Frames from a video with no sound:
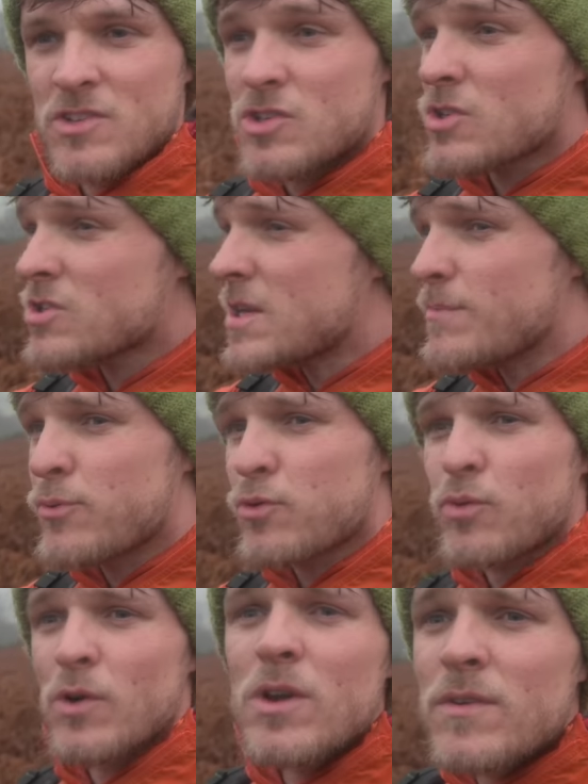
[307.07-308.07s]
and just
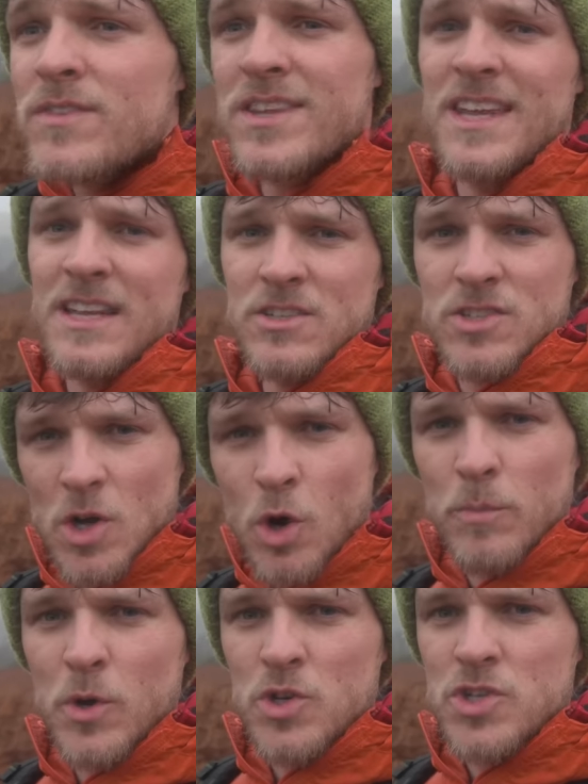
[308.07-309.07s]
improved things
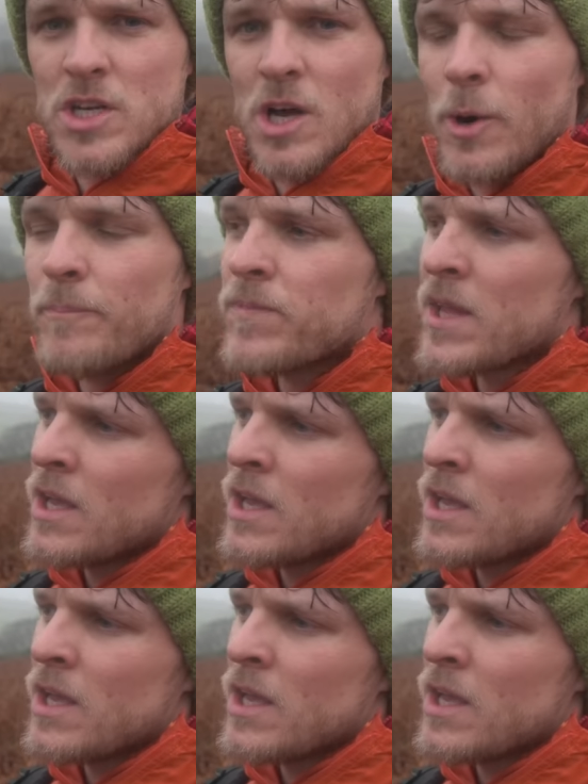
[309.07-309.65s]
so much, you know.